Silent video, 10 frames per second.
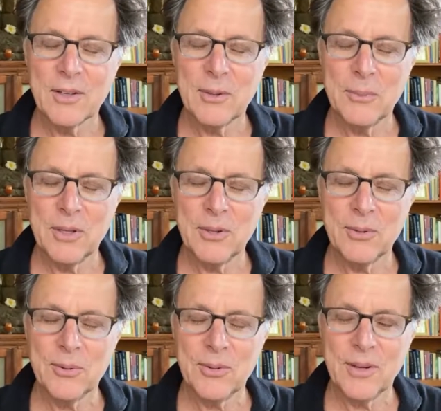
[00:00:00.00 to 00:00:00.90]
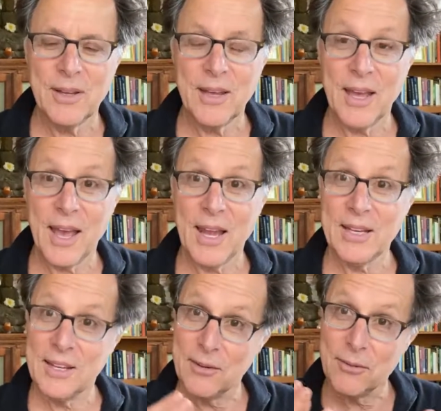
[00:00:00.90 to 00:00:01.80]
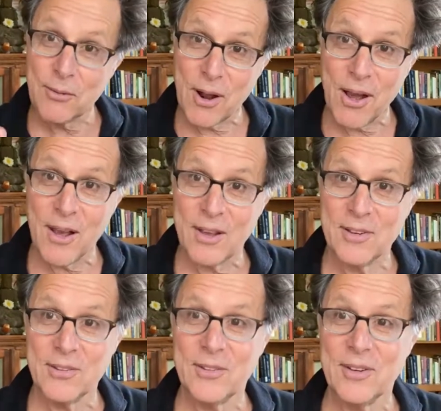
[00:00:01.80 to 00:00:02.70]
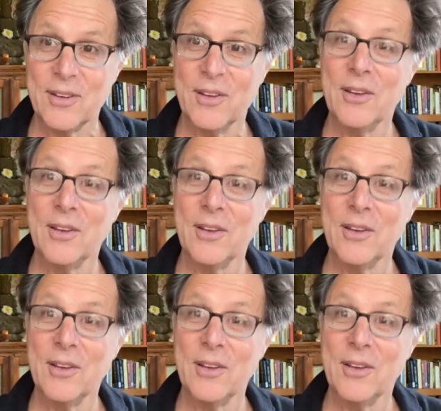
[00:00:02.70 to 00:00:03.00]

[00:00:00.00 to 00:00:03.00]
commune, and give rise